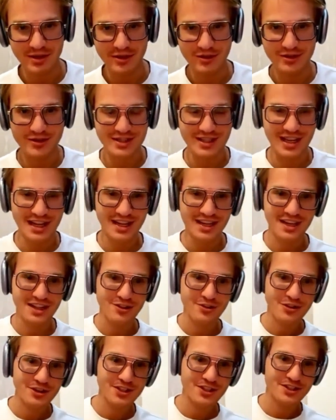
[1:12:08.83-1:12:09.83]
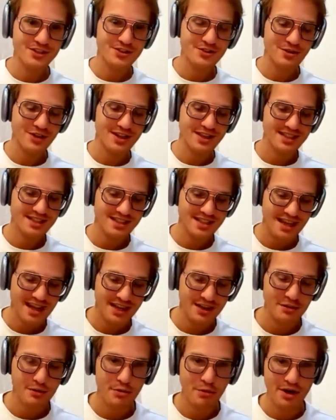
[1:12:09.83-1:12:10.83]
Because like in order to
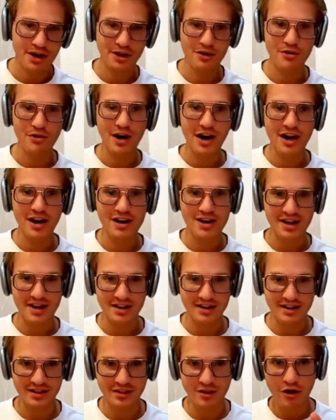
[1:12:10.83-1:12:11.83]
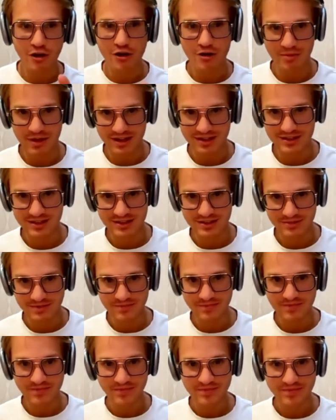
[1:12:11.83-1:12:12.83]
understand where you are in the document,
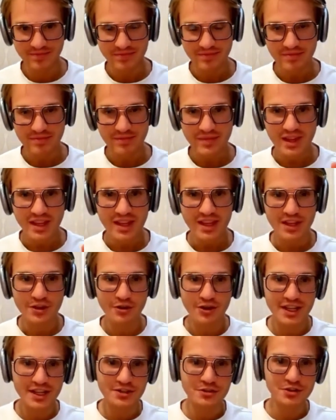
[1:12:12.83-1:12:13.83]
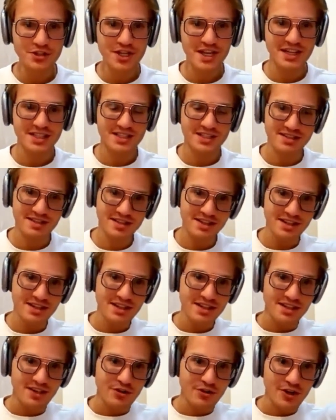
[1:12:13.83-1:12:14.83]
you need to just
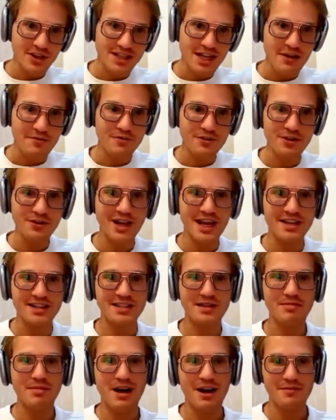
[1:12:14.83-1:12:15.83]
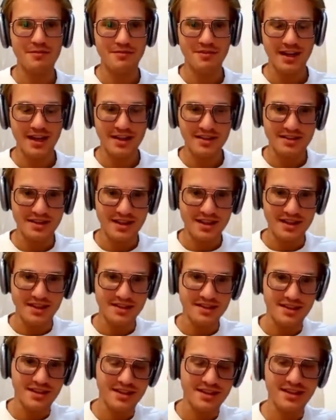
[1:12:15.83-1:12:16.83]
read a few lines above, like
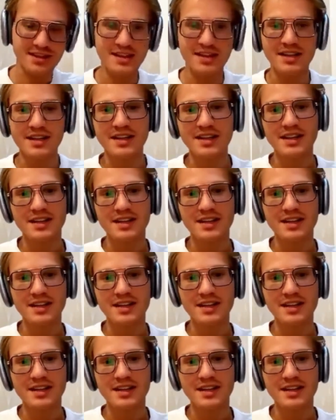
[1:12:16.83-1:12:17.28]
the